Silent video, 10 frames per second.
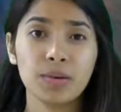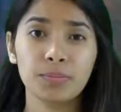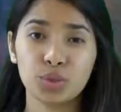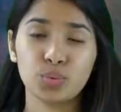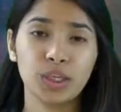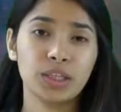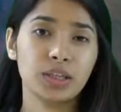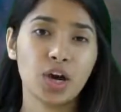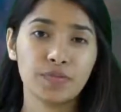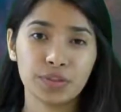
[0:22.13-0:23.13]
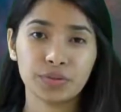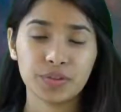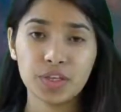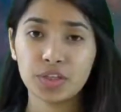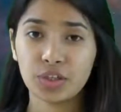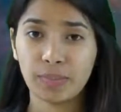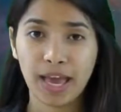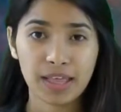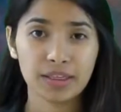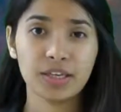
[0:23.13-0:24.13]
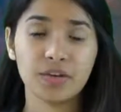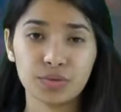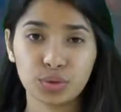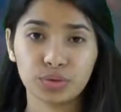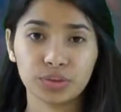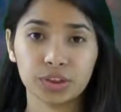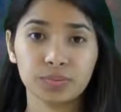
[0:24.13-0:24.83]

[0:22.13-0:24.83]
between the observed system and the observer.